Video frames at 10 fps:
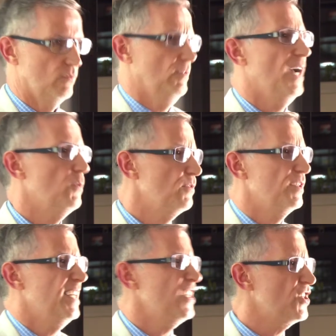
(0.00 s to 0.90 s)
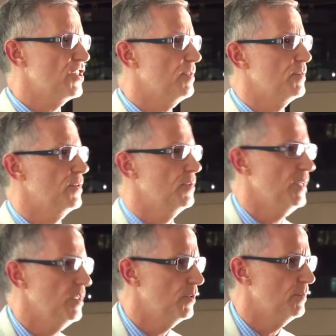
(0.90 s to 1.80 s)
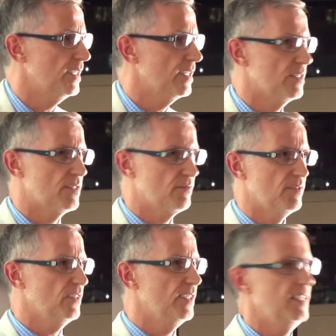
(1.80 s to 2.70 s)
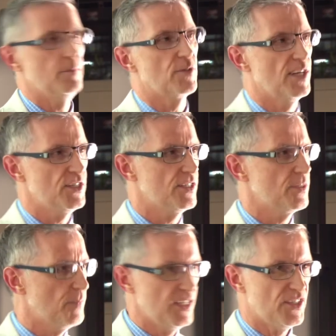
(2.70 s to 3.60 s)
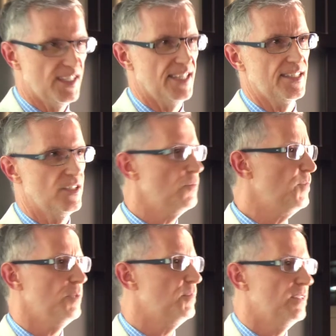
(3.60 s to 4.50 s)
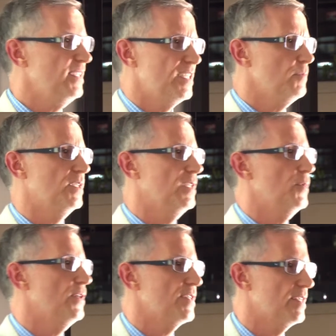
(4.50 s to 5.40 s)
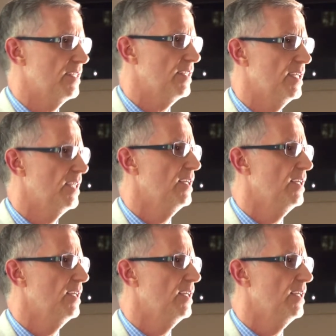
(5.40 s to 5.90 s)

I want relationships with people because, you know, in the immigration space, you get to know people intimately, personally.